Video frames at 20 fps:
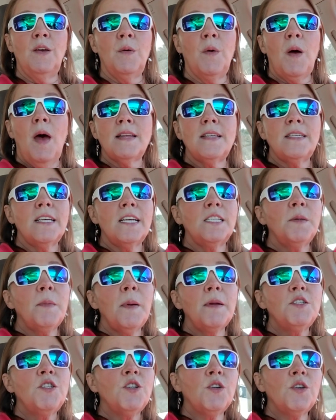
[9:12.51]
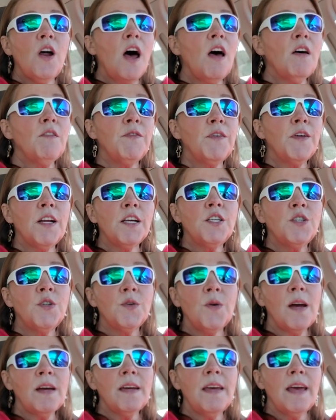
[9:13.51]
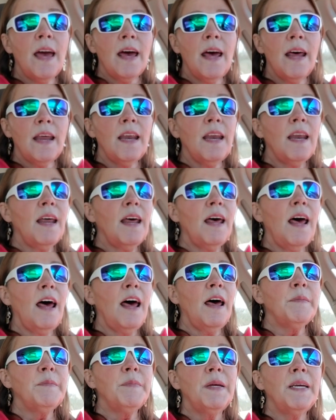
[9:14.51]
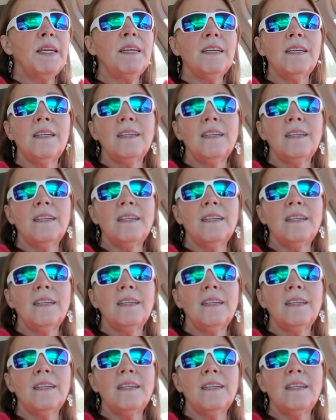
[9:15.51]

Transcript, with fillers: at six months you're not fully shrunk yet. I mean,